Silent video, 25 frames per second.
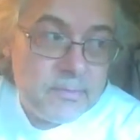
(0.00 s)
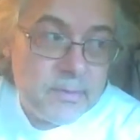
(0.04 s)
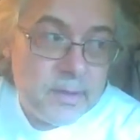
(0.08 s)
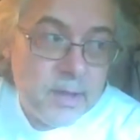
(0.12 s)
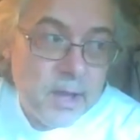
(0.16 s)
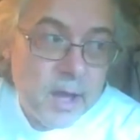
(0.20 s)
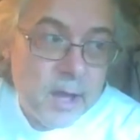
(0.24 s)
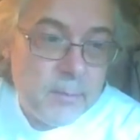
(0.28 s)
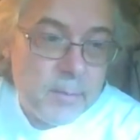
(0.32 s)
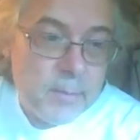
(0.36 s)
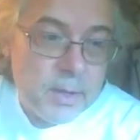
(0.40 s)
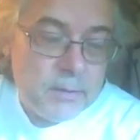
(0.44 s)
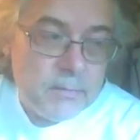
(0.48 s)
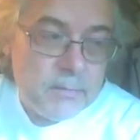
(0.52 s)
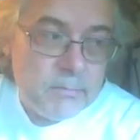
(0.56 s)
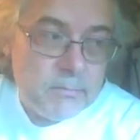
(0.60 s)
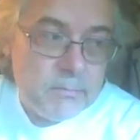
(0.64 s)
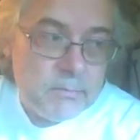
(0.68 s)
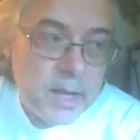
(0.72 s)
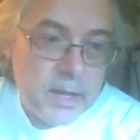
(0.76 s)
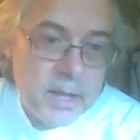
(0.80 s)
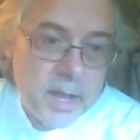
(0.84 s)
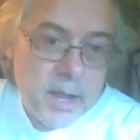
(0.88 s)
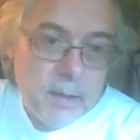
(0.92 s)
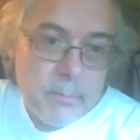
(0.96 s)
I mean, that
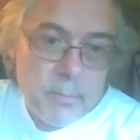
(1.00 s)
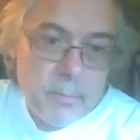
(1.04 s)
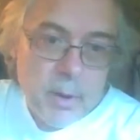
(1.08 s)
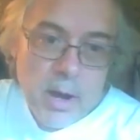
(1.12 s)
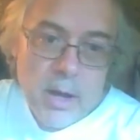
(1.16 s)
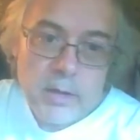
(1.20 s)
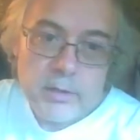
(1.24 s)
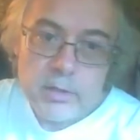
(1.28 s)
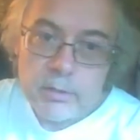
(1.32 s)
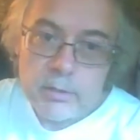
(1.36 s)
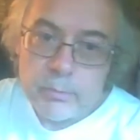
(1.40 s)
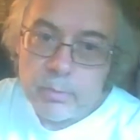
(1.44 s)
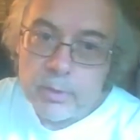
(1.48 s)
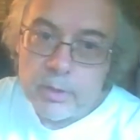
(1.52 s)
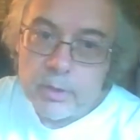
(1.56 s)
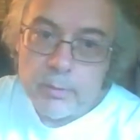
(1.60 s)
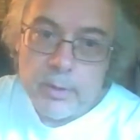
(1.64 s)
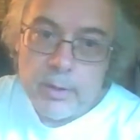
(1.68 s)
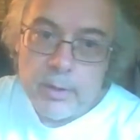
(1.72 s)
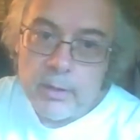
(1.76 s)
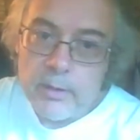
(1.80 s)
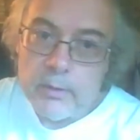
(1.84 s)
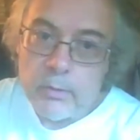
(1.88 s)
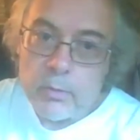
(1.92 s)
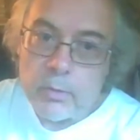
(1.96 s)
can't possibly be
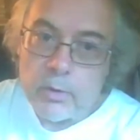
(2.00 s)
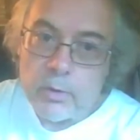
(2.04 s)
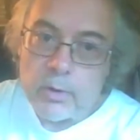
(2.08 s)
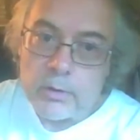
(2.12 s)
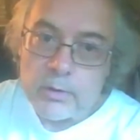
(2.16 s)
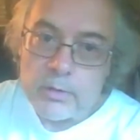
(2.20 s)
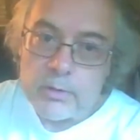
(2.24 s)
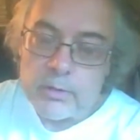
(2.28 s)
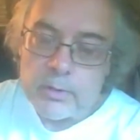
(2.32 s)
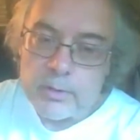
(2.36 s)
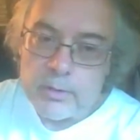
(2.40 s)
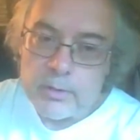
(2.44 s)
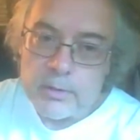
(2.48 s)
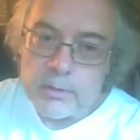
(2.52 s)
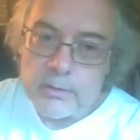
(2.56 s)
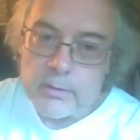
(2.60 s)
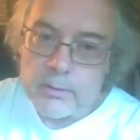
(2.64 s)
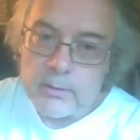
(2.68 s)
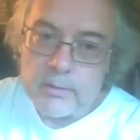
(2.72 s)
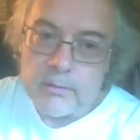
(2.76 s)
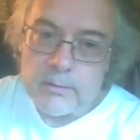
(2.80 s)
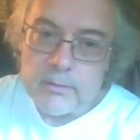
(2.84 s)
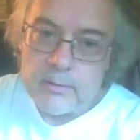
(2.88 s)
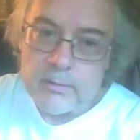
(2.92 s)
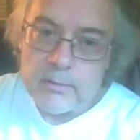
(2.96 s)
any worse than
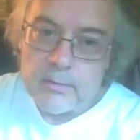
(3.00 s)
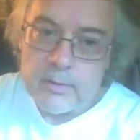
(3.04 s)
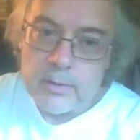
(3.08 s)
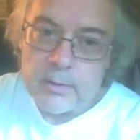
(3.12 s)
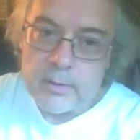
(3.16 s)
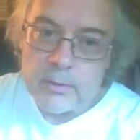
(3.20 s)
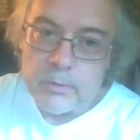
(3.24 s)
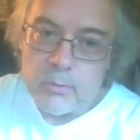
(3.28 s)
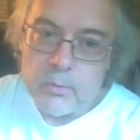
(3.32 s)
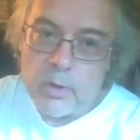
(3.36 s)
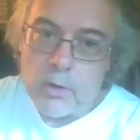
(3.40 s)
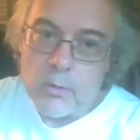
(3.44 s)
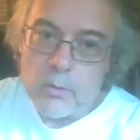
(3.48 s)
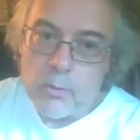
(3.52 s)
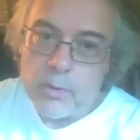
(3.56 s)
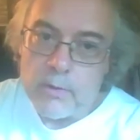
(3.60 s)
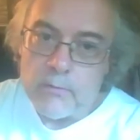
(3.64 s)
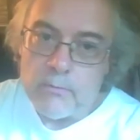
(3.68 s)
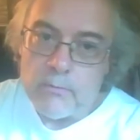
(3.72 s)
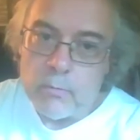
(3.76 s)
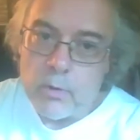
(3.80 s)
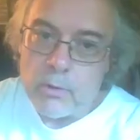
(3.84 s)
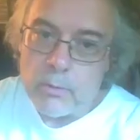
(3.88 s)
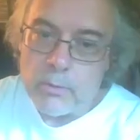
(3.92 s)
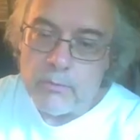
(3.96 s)
than what we
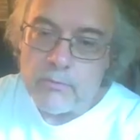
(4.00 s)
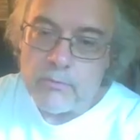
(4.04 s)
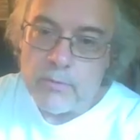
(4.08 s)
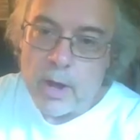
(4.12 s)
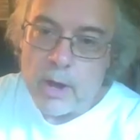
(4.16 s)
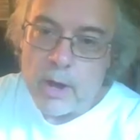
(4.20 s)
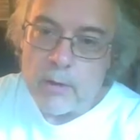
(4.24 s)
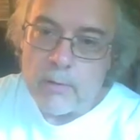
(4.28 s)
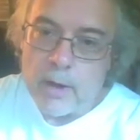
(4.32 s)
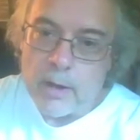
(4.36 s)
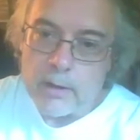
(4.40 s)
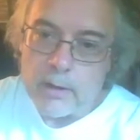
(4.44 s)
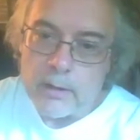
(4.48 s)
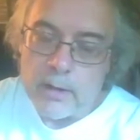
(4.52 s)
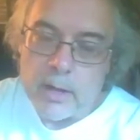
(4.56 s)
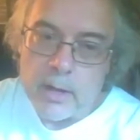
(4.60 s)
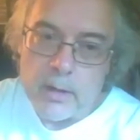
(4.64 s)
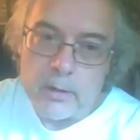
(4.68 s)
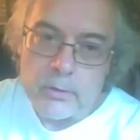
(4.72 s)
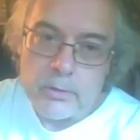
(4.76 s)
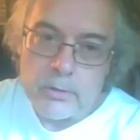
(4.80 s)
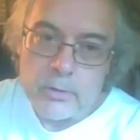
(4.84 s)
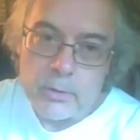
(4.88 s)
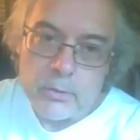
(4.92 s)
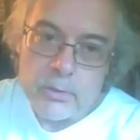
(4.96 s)
what we've got right now.
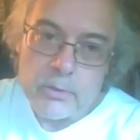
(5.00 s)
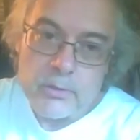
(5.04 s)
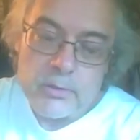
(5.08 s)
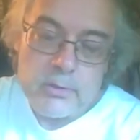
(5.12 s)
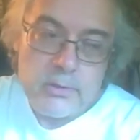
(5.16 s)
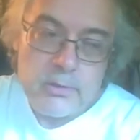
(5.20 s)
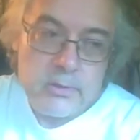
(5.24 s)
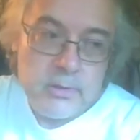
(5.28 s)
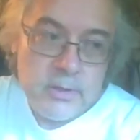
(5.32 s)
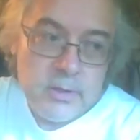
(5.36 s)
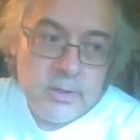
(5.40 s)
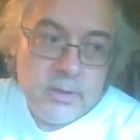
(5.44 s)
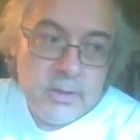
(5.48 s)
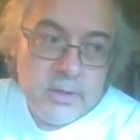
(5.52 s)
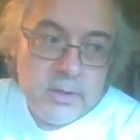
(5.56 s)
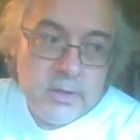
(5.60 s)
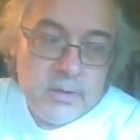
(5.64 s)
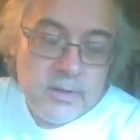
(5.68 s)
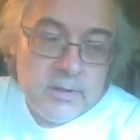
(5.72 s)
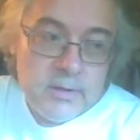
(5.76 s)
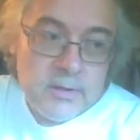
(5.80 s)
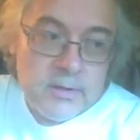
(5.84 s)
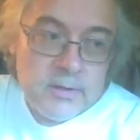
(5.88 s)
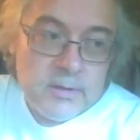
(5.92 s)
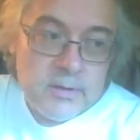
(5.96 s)
So this,
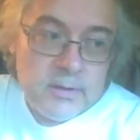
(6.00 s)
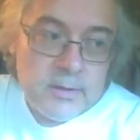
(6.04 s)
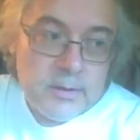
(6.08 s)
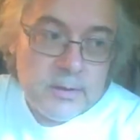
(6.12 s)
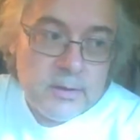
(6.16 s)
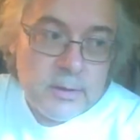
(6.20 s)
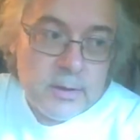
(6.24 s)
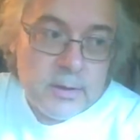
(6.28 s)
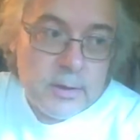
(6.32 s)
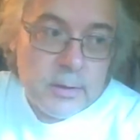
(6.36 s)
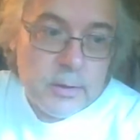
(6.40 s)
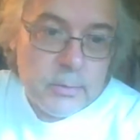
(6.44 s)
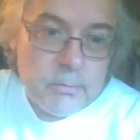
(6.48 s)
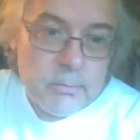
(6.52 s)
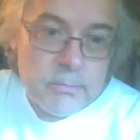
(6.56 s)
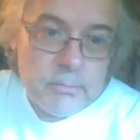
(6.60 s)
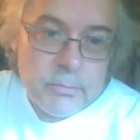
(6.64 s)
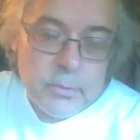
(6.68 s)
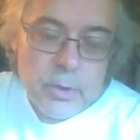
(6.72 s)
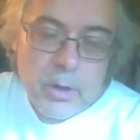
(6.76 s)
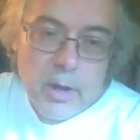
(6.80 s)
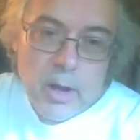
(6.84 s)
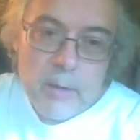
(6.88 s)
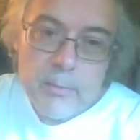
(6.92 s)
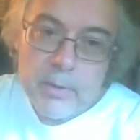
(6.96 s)
you know,
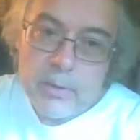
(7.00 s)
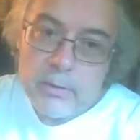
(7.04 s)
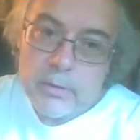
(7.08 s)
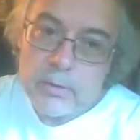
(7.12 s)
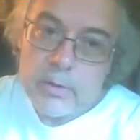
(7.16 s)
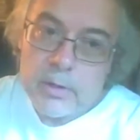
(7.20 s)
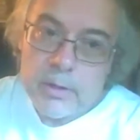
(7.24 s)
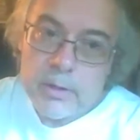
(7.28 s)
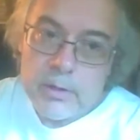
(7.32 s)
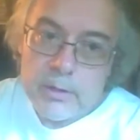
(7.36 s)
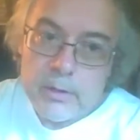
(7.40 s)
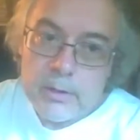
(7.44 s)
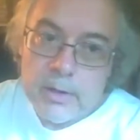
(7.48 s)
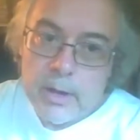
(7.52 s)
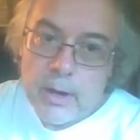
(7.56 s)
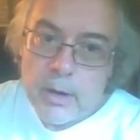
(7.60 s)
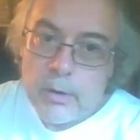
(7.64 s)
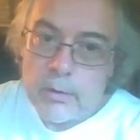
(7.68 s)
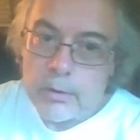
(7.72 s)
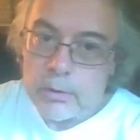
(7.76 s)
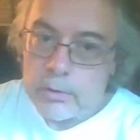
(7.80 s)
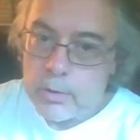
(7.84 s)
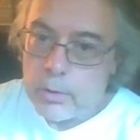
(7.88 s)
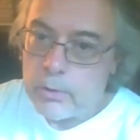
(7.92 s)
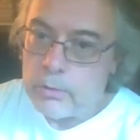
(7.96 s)
I mean, they're going to
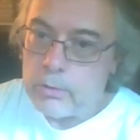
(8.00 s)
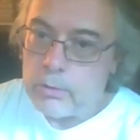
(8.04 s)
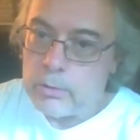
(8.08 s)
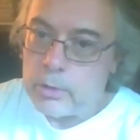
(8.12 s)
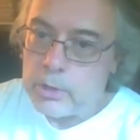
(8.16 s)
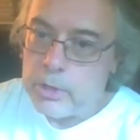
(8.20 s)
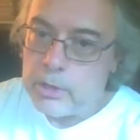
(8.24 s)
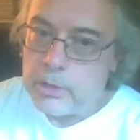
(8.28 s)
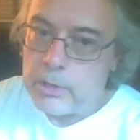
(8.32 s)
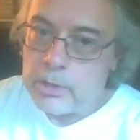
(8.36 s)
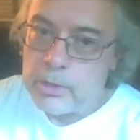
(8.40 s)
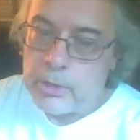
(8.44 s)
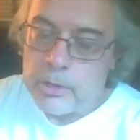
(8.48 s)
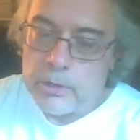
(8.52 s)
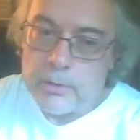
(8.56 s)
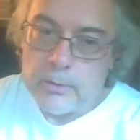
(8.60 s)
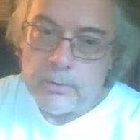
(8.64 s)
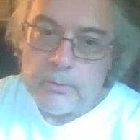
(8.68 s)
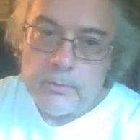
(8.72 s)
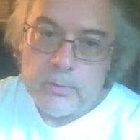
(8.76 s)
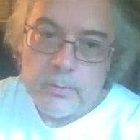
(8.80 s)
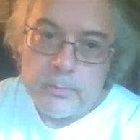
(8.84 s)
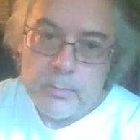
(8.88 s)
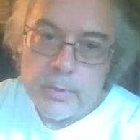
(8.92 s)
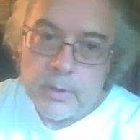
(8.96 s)
inherit a total shit show.
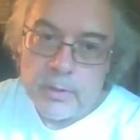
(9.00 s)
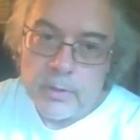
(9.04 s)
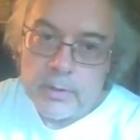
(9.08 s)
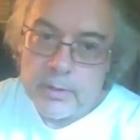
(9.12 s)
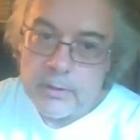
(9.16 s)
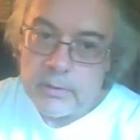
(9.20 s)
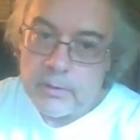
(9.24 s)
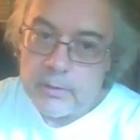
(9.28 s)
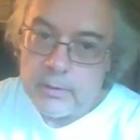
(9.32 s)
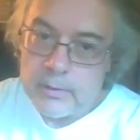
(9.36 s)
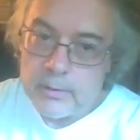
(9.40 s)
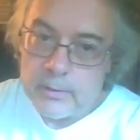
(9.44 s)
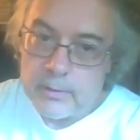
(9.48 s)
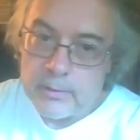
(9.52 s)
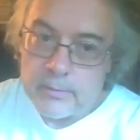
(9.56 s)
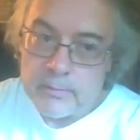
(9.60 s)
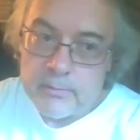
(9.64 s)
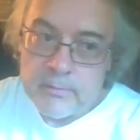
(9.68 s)
But in the